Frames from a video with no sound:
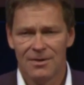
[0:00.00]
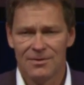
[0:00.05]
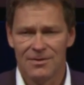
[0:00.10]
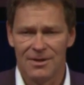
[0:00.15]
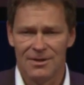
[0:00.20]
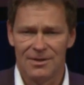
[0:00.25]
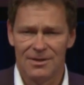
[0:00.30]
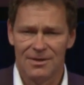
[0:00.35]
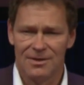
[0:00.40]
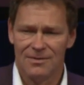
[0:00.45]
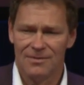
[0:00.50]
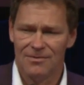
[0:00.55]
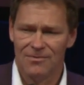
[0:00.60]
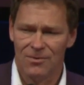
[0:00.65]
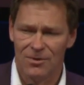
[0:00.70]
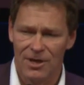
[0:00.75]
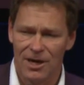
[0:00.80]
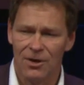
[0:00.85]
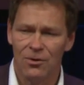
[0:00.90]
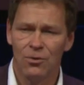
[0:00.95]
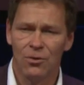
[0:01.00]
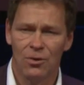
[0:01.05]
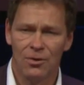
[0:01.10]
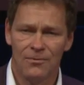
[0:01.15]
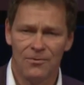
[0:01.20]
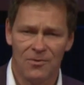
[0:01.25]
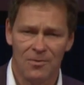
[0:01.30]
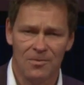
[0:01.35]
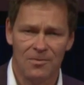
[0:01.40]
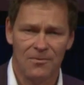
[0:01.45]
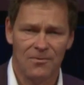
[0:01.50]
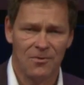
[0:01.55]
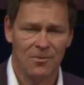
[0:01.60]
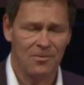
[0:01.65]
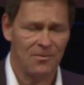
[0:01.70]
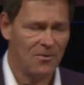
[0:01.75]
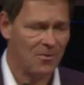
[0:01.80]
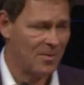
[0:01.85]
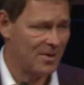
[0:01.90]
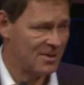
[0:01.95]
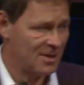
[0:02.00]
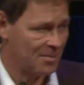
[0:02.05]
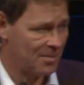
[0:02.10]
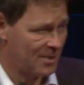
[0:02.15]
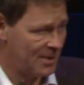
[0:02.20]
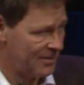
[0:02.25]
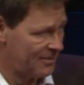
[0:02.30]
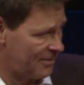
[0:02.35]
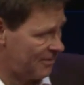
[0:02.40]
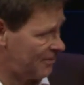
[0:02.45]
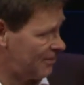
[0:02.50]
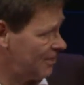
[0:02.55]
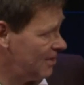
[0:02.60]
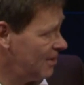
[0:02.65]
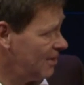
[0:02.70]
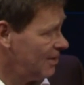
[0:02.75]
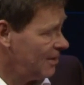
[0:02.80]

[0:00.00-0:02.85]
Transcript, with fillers: than what I heard from, from, from other places.